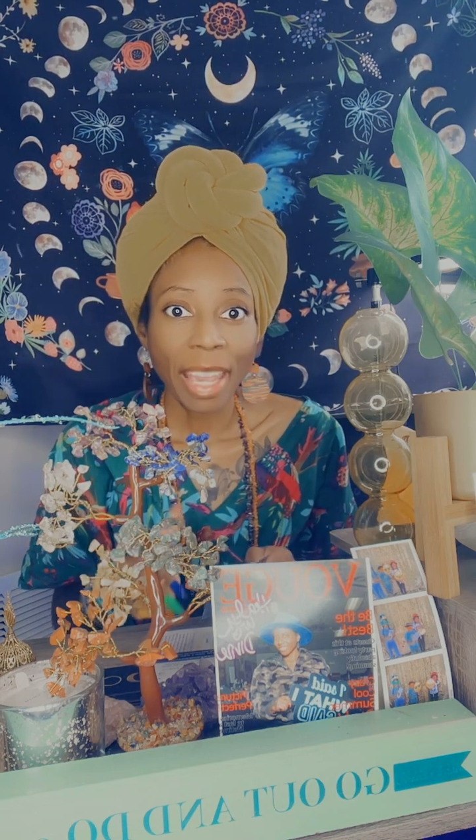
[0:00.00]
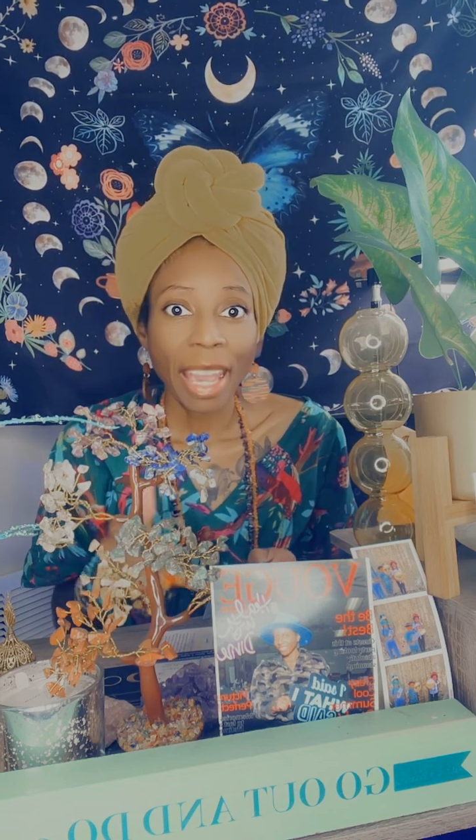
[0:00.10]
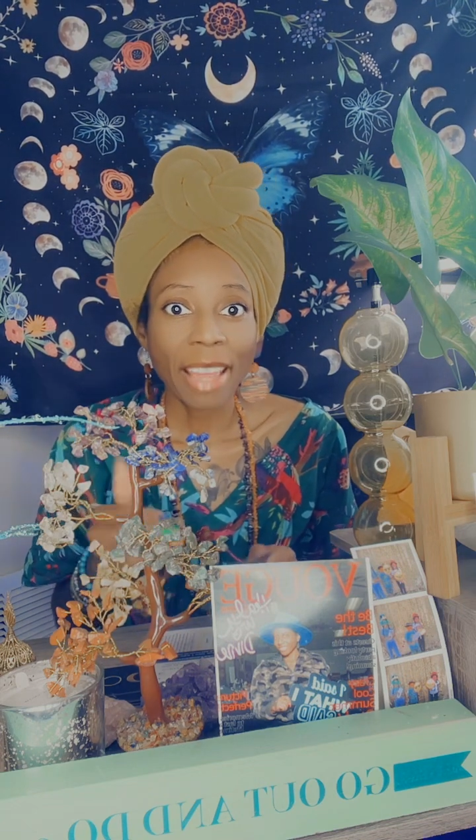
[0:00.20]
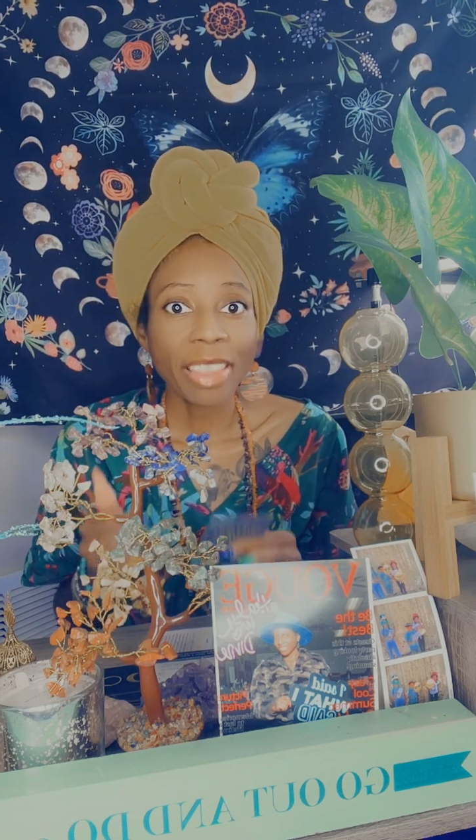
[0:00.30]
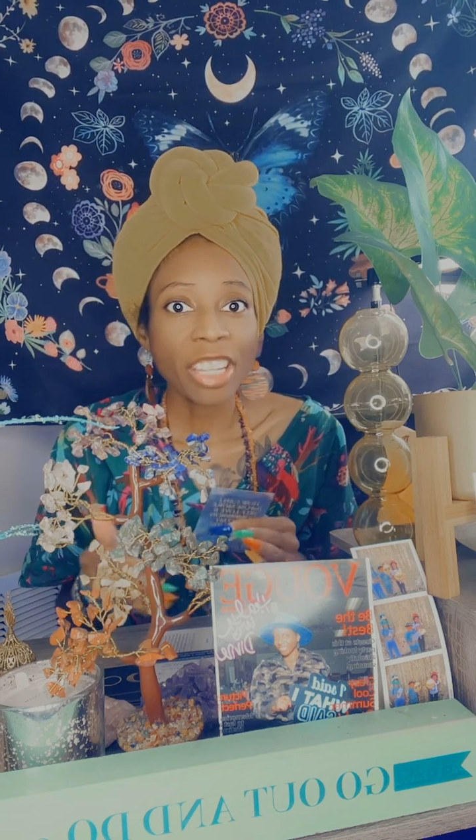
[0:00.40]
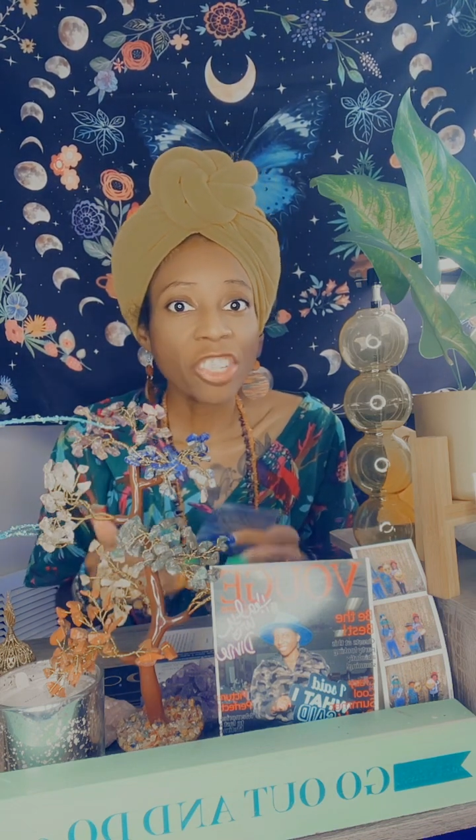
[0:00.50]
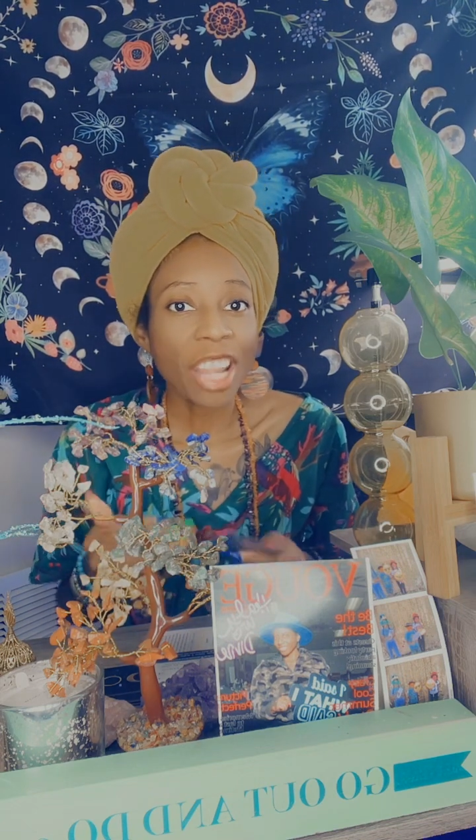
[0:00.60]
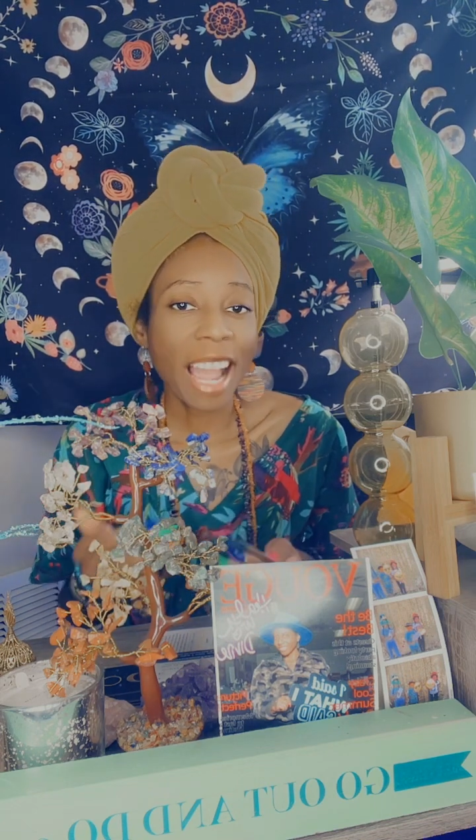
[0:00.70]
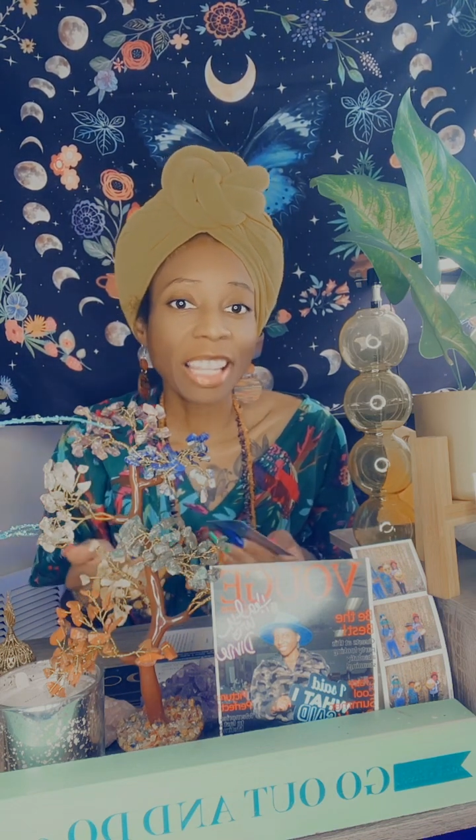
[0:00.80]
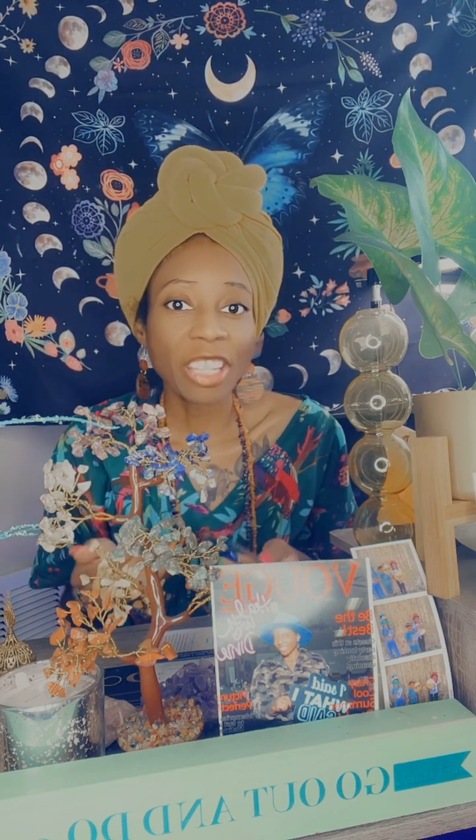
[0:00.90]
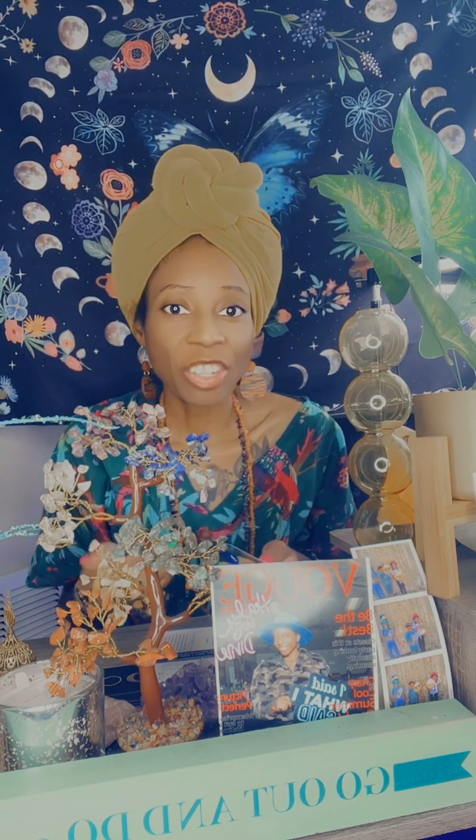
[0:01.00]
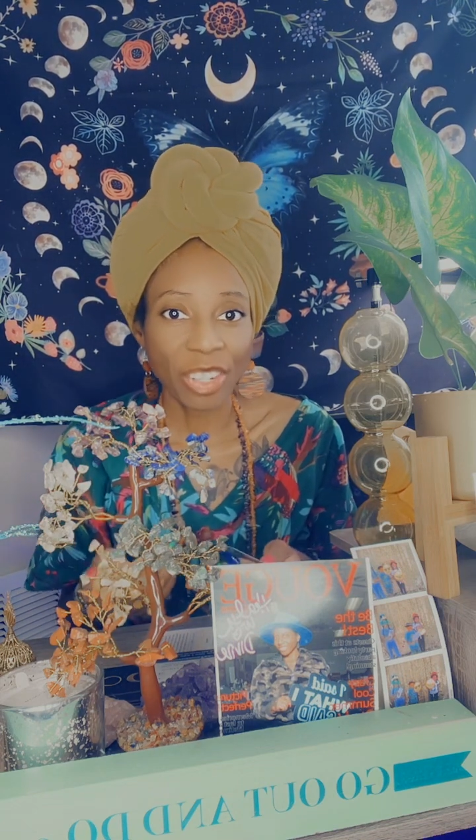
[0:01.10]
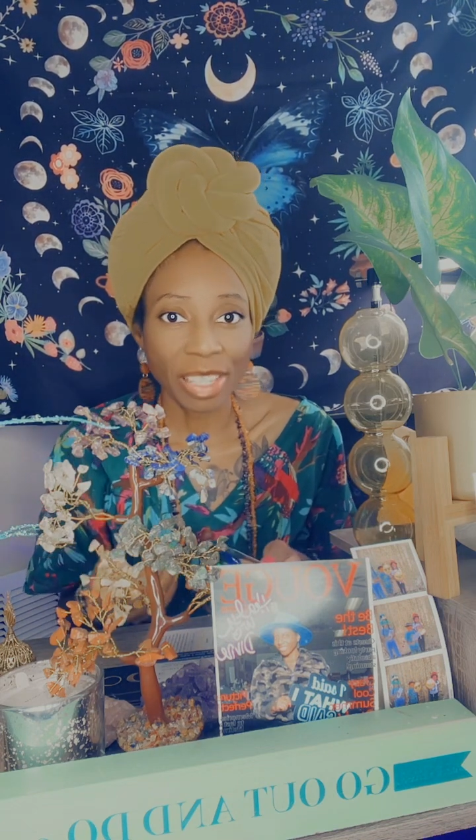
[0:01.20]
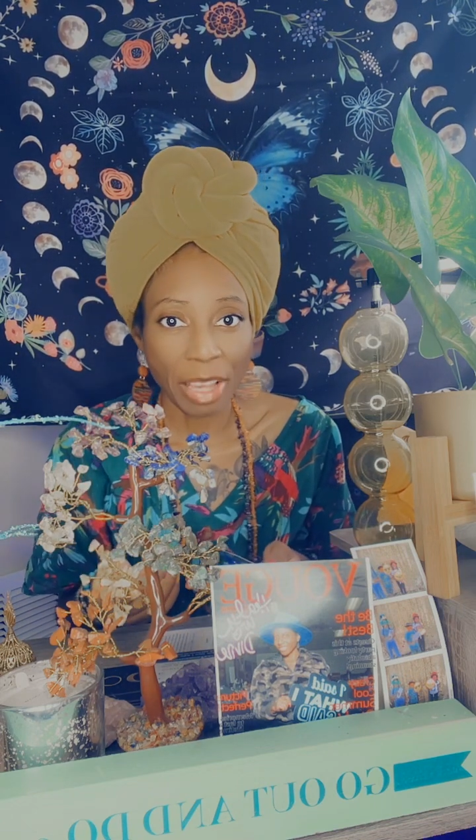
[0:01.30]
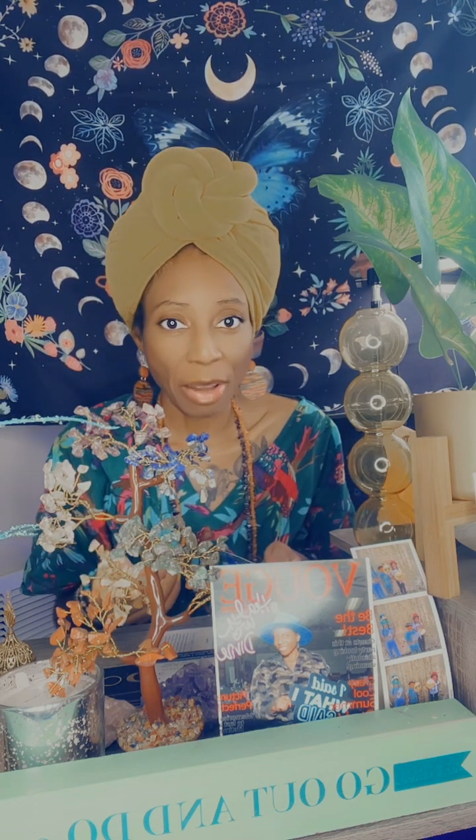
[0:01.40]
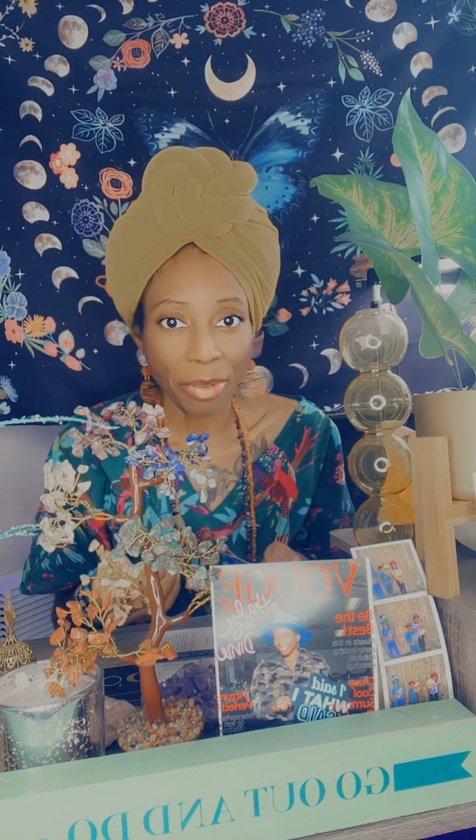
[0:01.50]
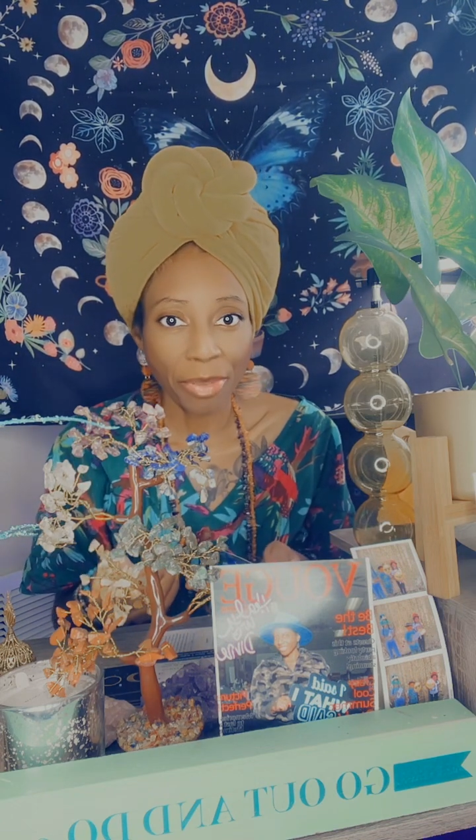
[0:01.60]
and then challenge yourself